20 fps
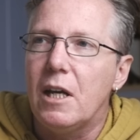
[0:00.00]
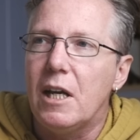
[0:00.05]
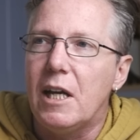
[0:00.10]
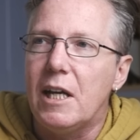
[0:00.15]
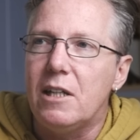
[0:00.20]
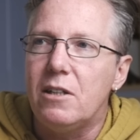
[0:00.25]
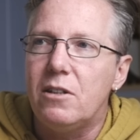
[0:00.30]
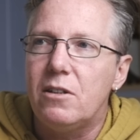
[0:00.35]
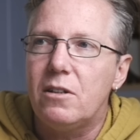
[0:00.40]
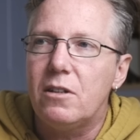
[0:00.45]

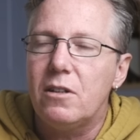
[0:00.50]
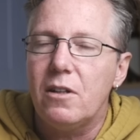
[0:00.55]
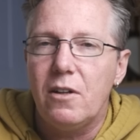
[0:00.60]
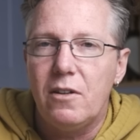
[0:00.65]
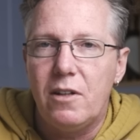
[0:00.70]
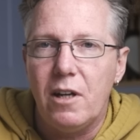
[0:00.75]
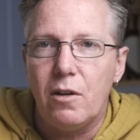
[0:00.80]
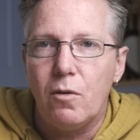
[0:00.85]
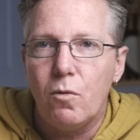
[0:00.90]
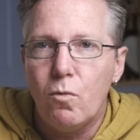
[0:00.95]
is
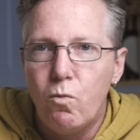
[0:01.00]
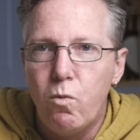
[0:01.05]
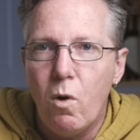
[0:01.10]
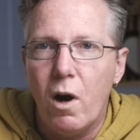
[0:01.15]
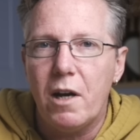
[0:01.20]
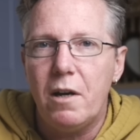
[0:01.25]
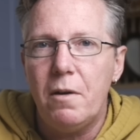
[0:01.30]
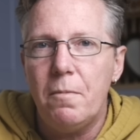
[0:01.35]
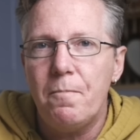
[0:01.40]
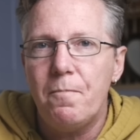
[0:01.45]
that,
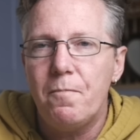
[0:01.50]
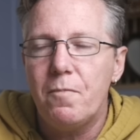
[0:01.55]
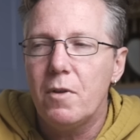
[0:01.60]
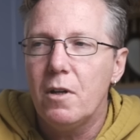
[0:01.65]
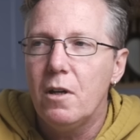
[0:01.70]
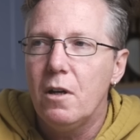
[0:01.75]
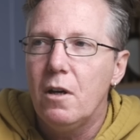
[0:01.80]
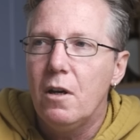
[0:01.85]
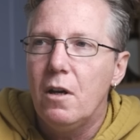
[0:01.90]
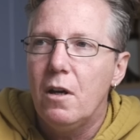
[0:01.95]
one,
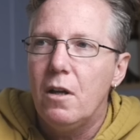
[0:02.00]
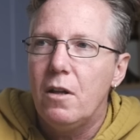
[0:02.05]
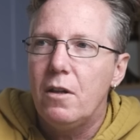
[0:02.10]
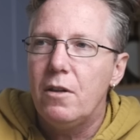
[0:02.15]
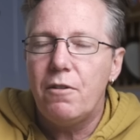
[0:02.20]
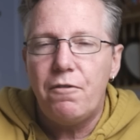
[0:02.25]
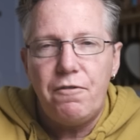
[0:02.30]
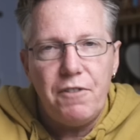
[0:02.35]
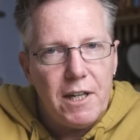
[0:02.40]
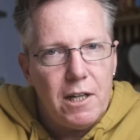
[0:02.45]

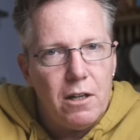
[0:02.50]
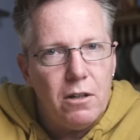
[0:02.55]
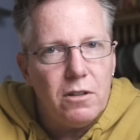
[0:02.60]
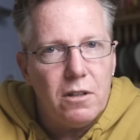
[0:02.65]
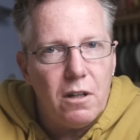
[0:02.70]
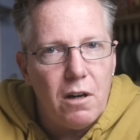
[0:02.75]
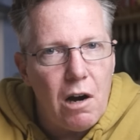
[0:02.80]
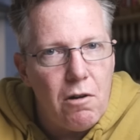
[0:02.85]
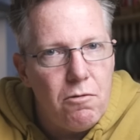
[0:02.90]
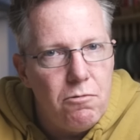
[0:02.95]
the
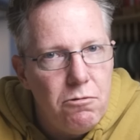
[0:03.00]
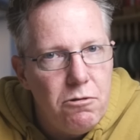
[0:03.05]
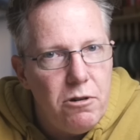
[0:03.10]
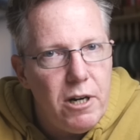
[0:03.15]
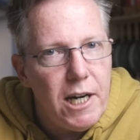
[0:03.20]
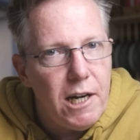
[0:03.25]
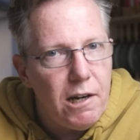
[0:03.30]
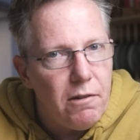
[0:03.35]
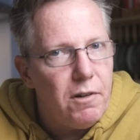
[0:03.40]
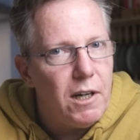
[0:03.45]
videos that I
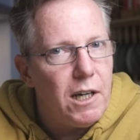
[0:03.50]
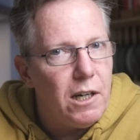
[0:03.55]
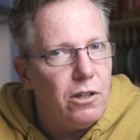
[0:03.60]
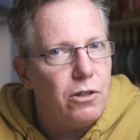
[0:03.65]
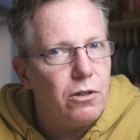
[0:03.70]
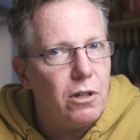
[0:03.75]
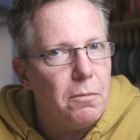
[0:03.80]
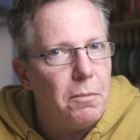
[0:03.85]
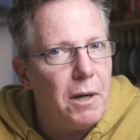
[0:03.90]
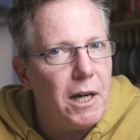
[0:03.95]
really, really
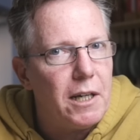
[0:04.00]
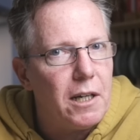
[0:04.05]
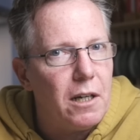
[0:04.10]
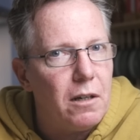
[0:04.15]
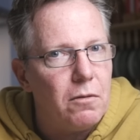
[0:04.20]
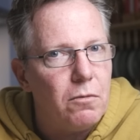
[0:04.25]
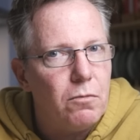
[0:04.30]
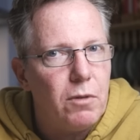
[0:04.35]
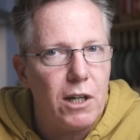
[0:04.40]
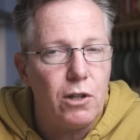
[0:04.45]
enjoy
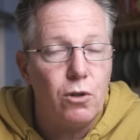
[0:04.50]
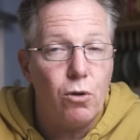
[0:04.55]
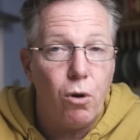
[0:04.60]
making, where I